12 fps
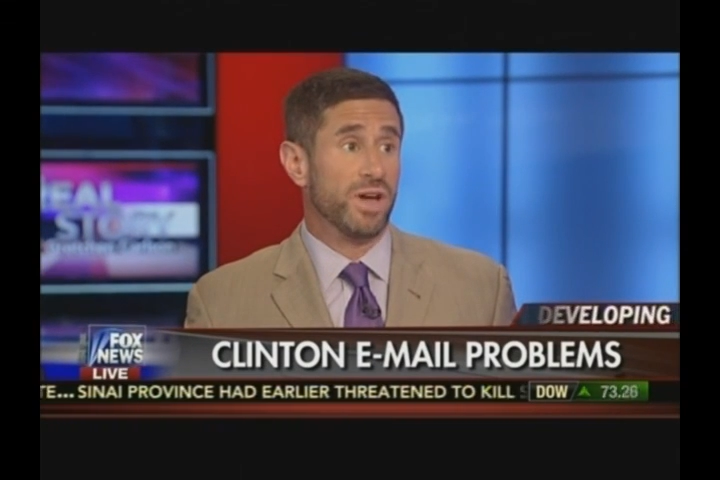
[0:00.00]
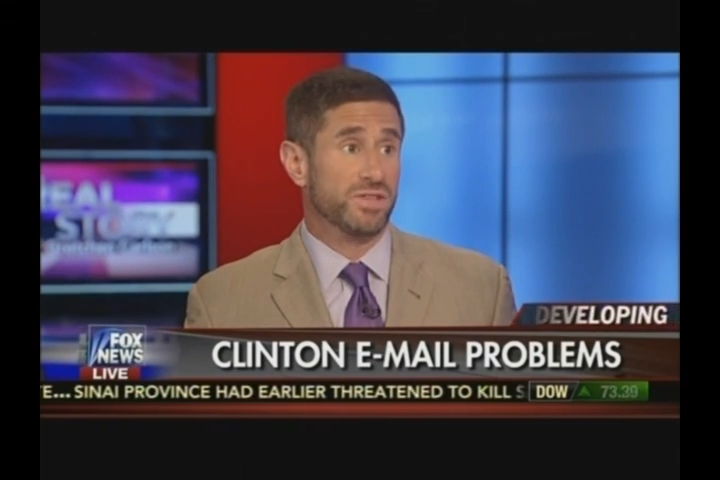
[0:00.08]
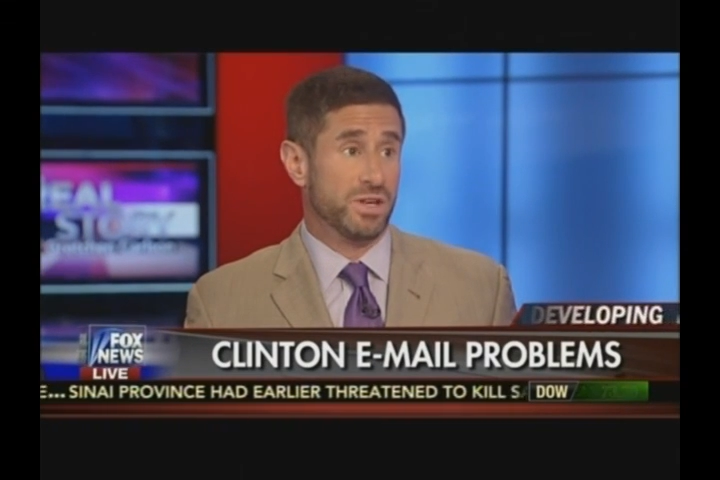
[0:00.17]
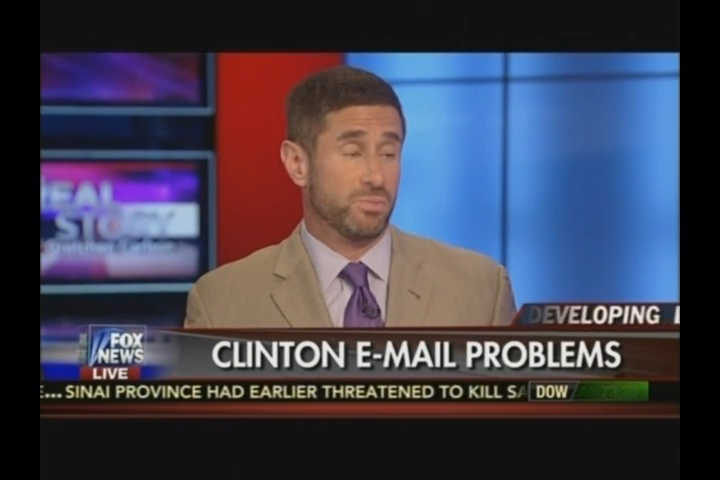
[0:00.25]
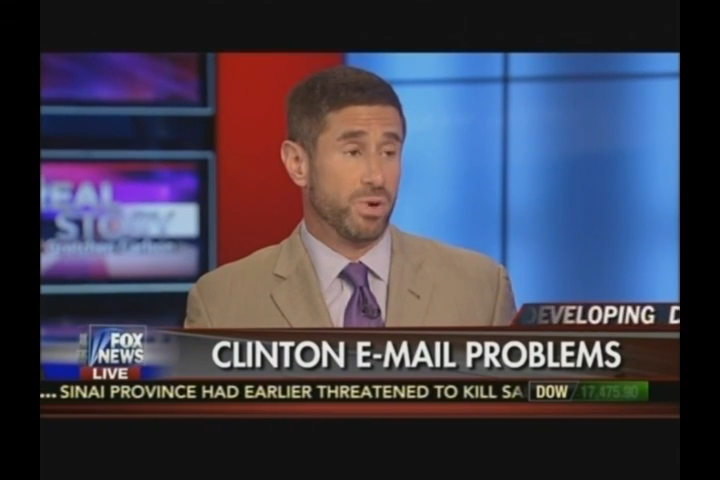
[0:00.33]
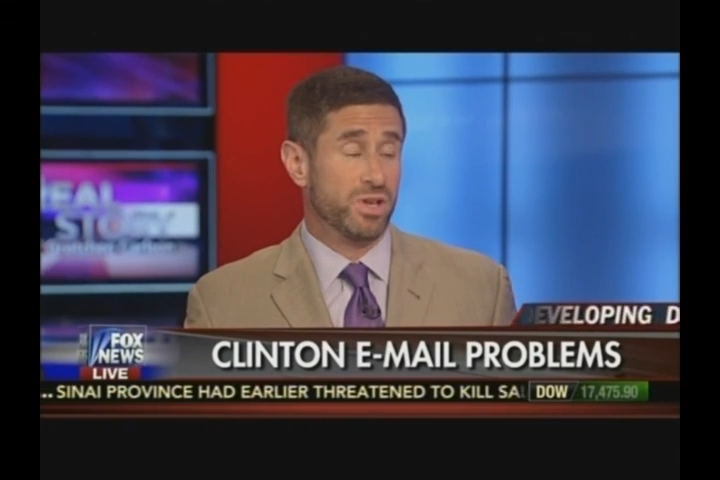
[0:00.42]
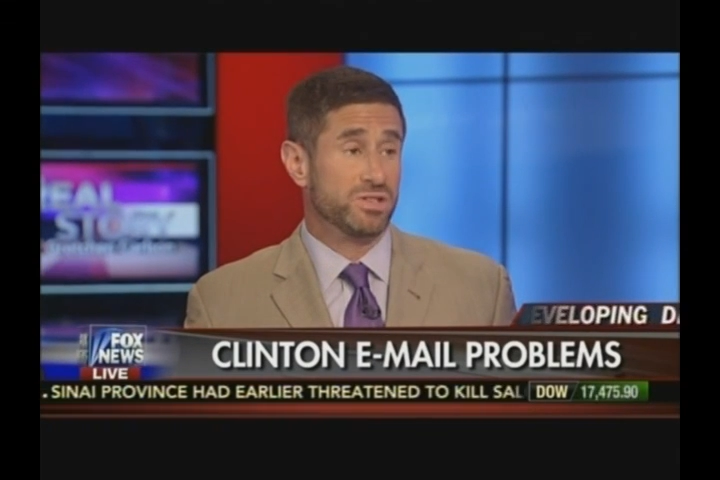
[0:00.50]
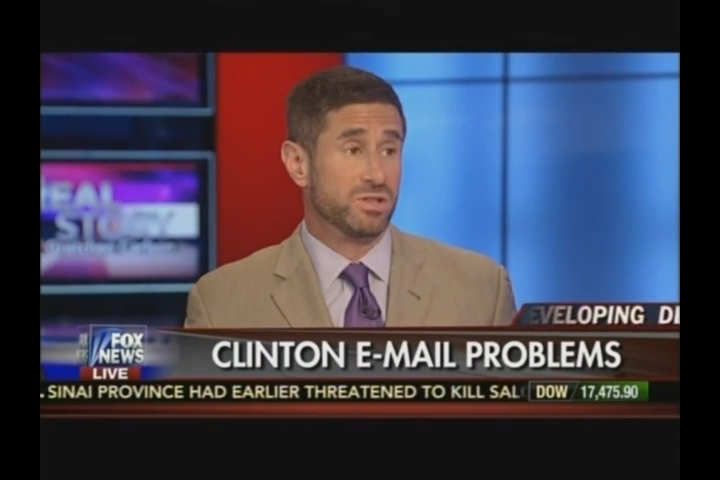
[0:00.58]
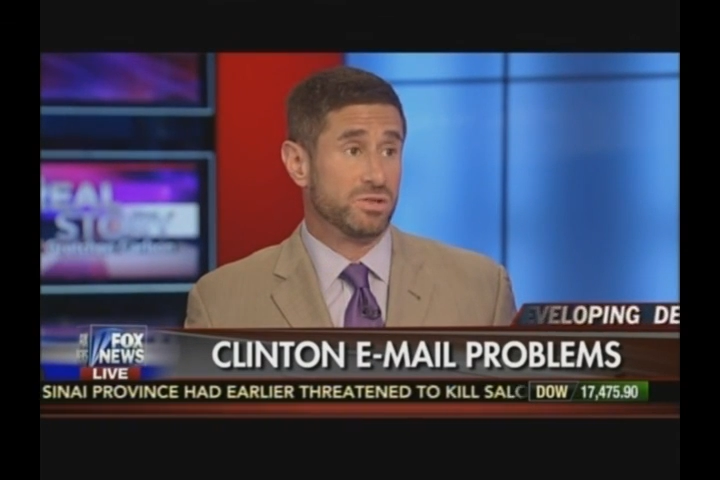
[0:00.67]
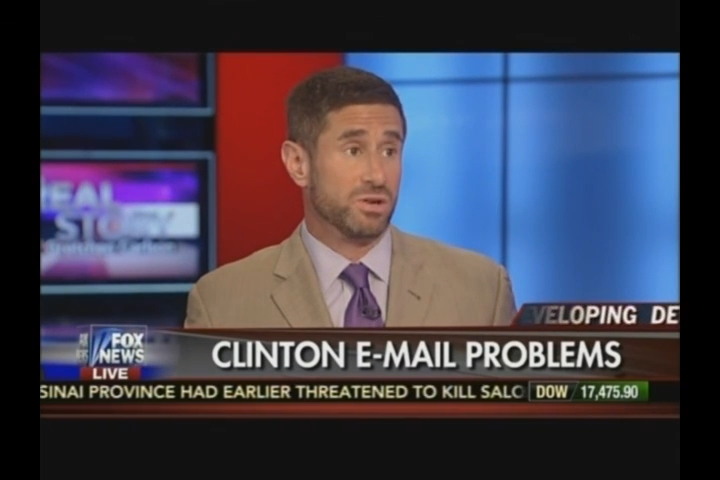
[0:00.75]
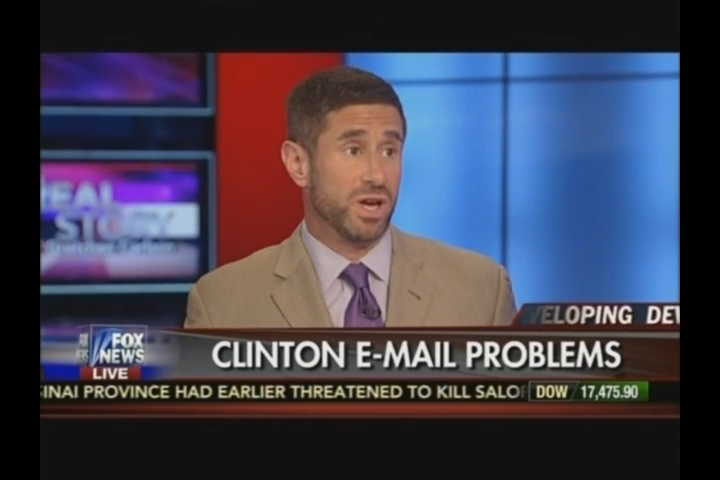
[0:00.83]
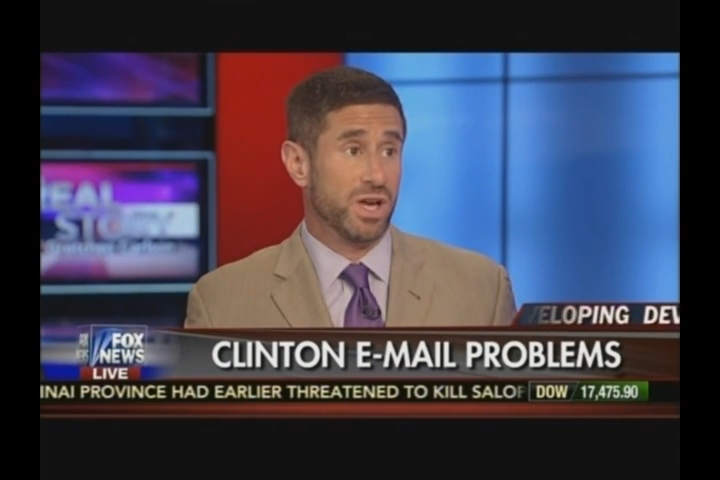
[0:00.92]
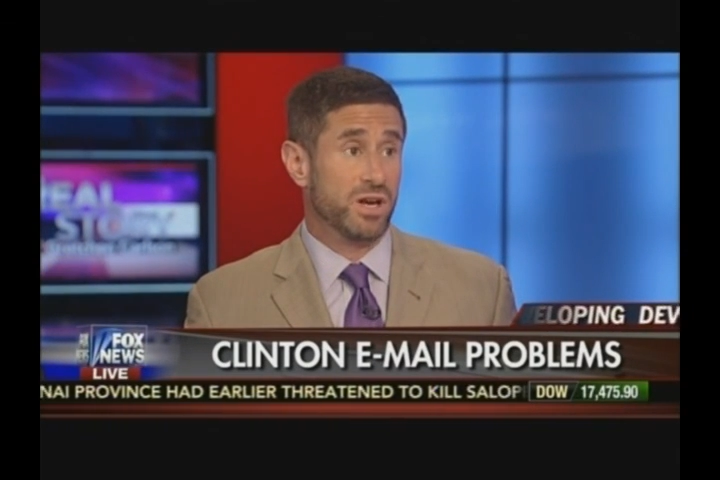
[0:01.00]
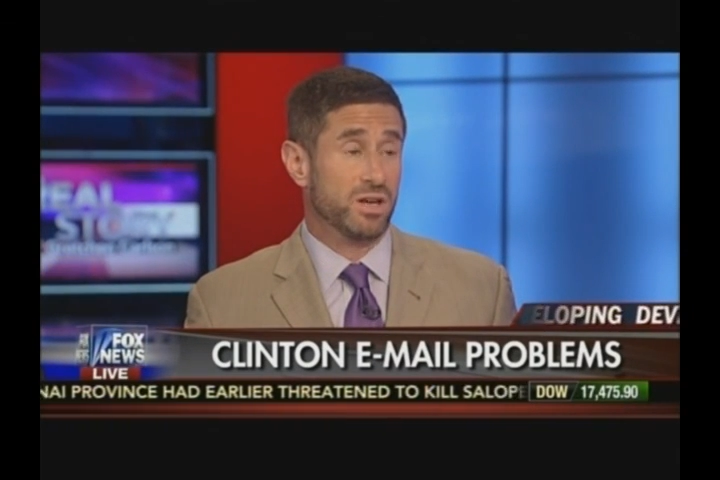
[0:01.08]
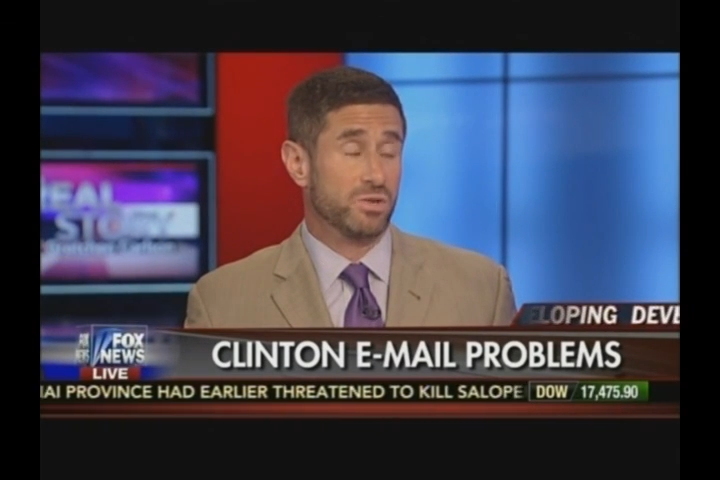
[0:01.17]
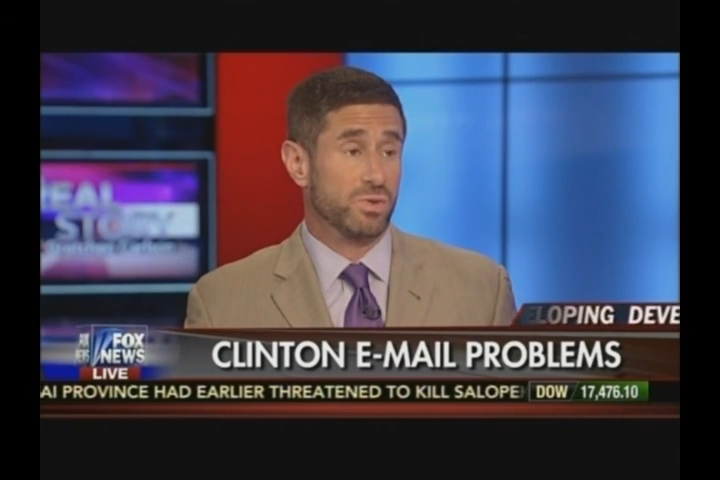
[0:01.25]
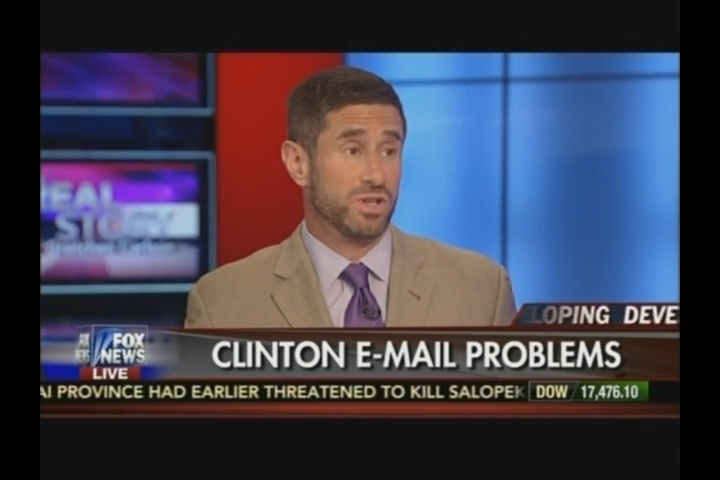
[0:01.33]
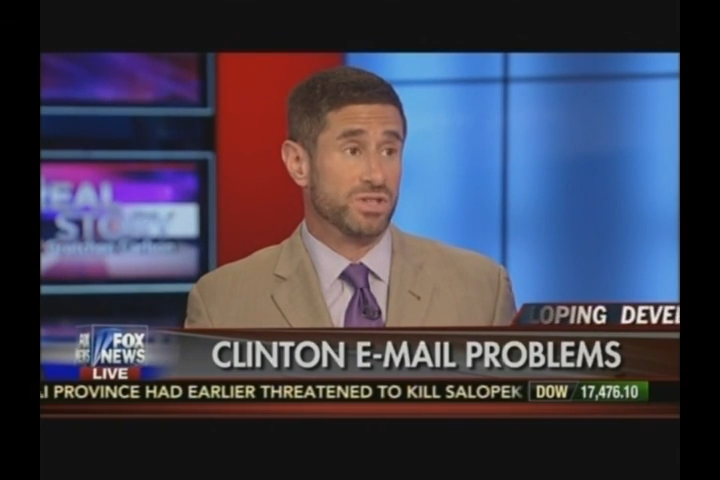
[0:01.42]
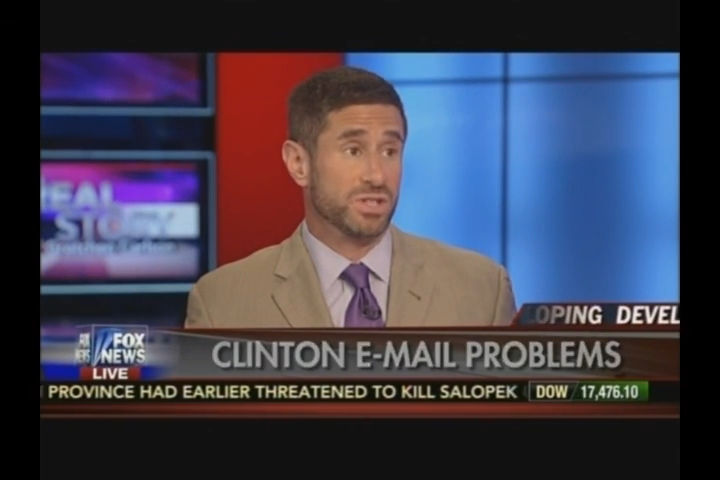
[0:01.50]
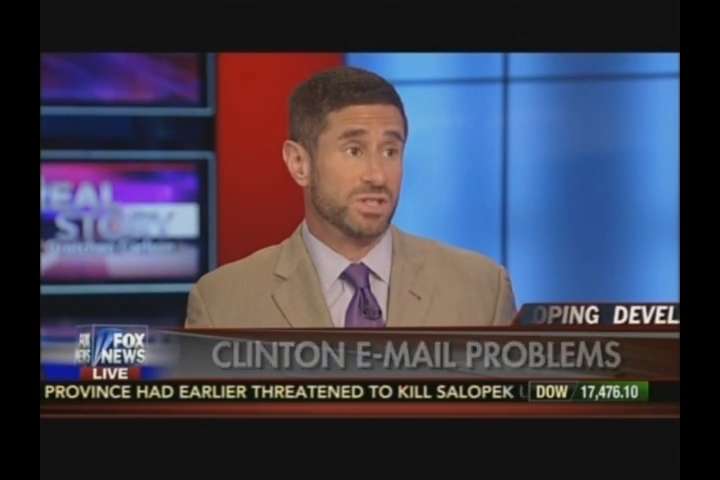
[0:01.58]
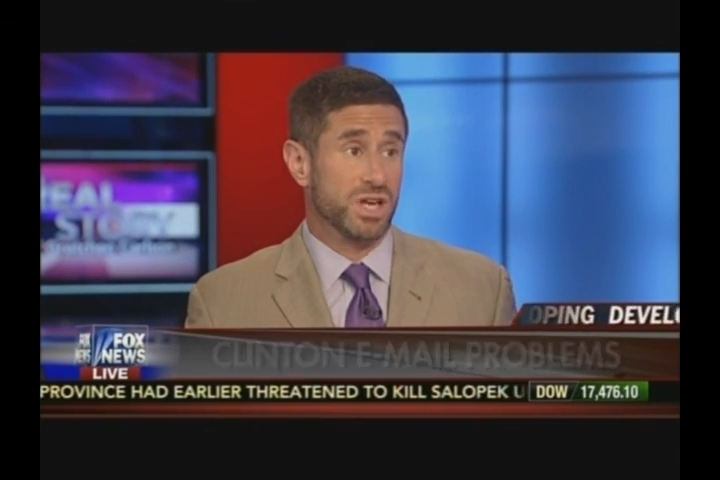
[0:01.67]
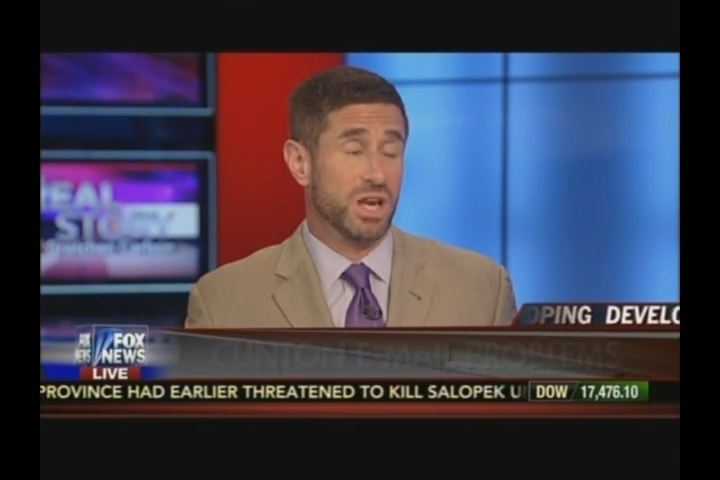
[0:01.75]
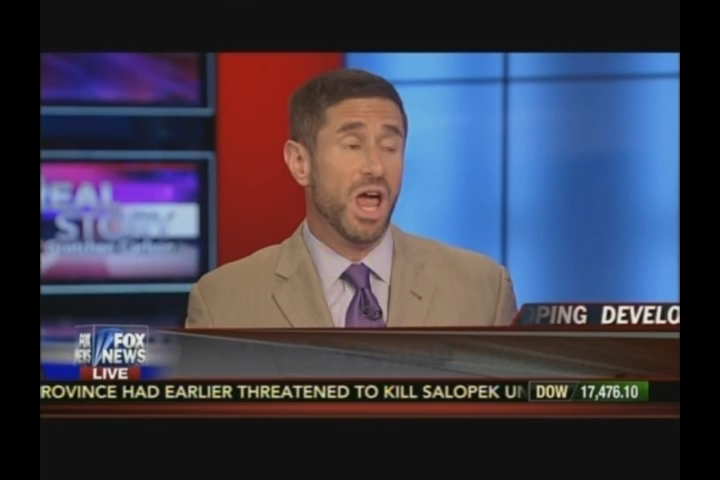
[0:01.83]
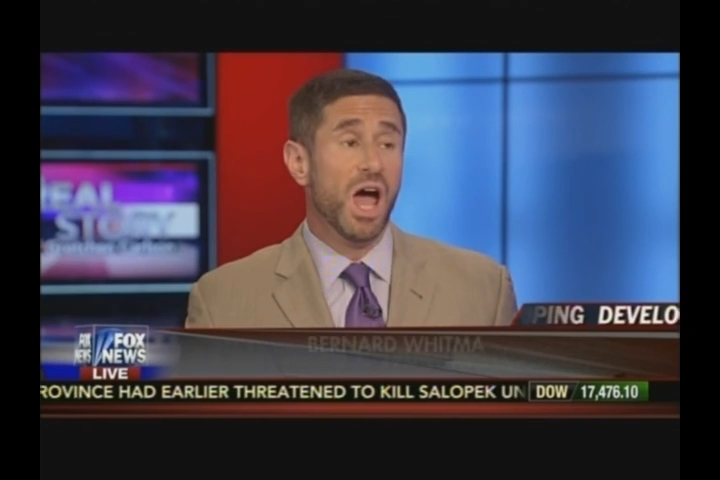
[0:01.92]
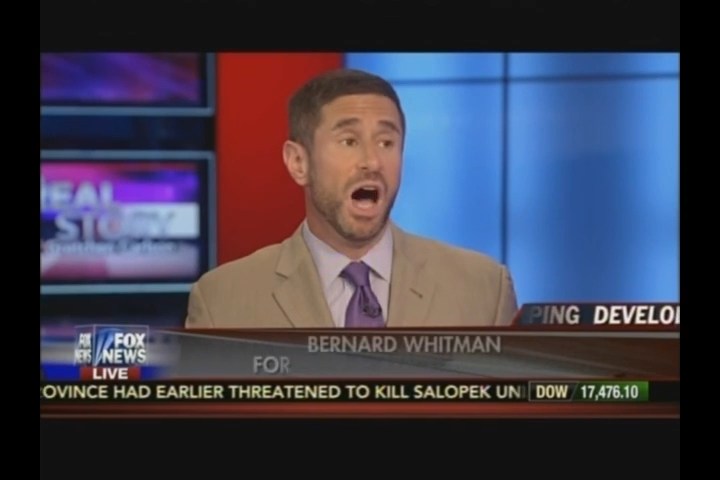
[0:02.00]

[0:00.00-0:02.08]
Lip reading: as a presidential candidate in 2016.